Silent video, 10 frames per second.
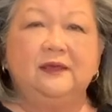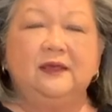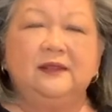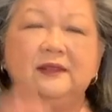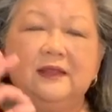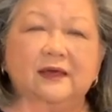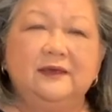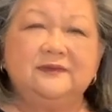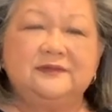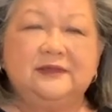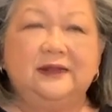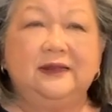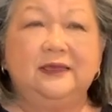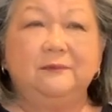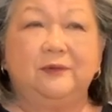Nice
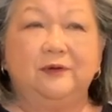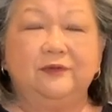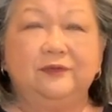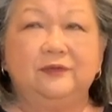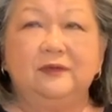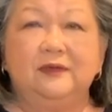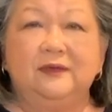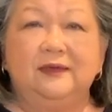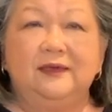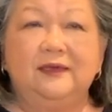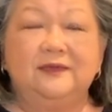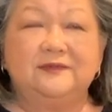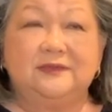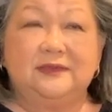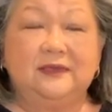clear broth
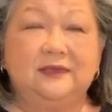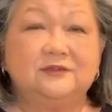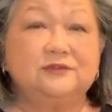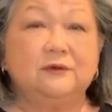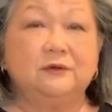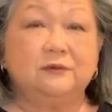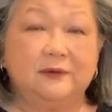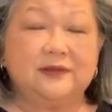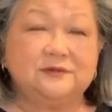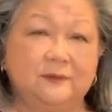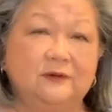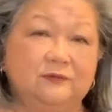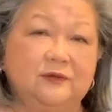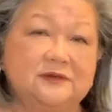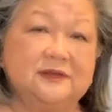is the key to a great bowl of
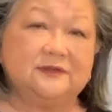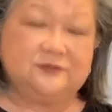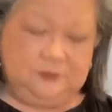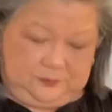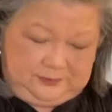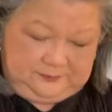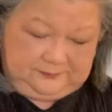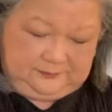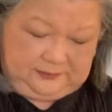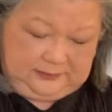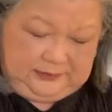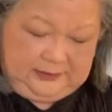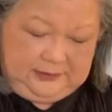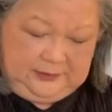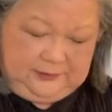wonton soup.
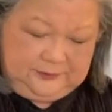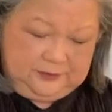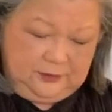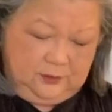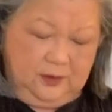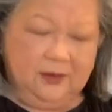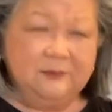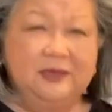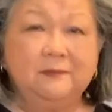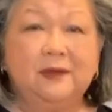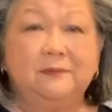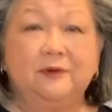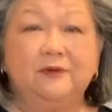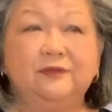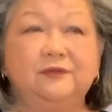So I make my
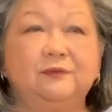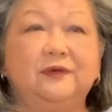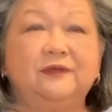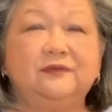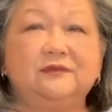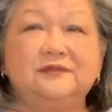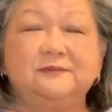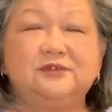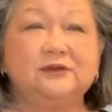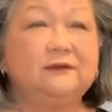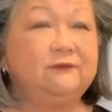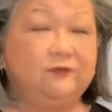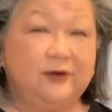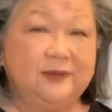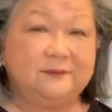broth with some chicken
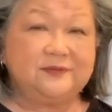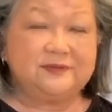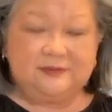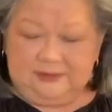frames,